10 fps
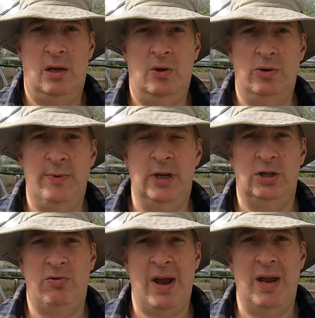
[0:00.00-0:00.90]
Alderman is
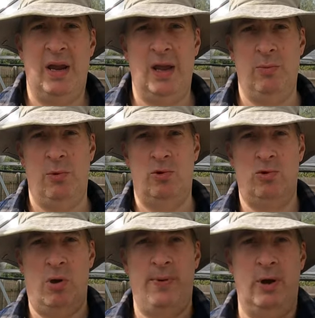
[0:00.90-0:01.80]
great. It will
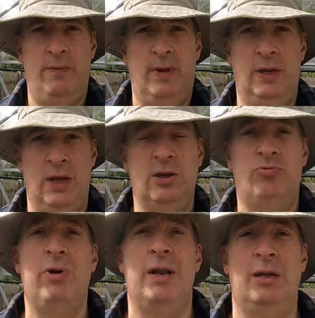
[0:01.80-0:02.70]
crop over. It, it's
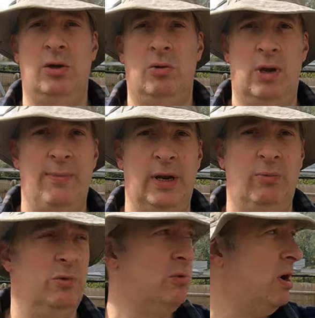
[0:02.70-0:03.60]
really tall. I mean, it
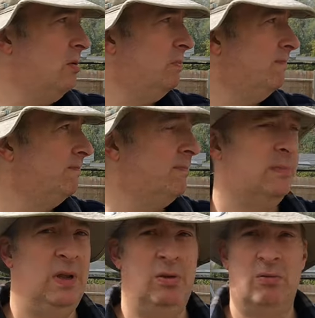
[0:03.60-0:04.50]
will grow.
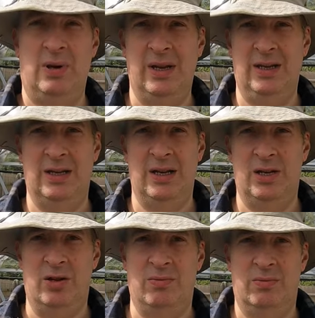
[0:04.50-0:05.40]
It will easily
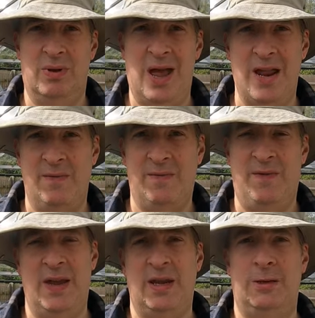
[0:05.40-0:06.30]
do eight
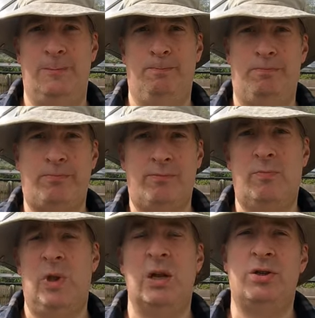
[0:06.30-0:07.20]
feet,
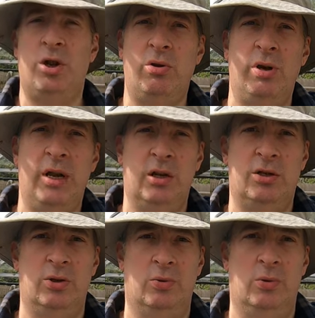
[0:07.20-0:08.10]
so you need a
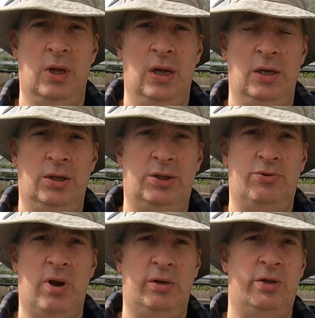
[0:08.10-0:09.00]
tool
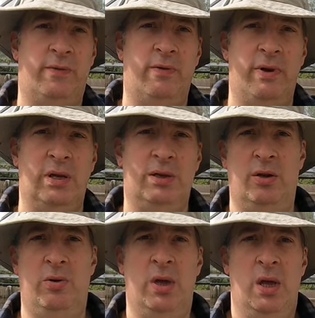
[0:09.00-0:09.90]
structure for it
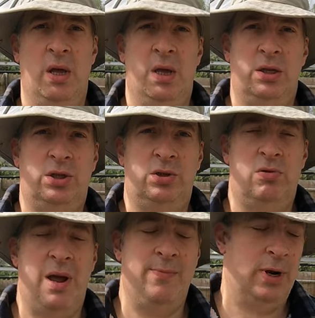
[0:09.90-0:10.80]
to
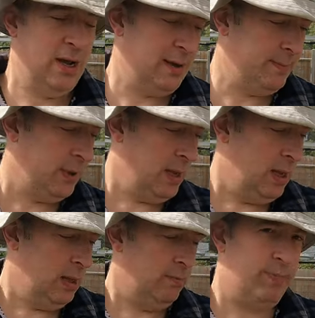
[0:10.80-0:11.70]
scramble up
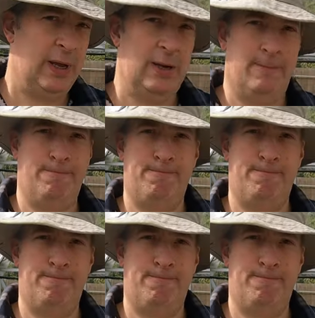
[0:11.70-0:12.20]
but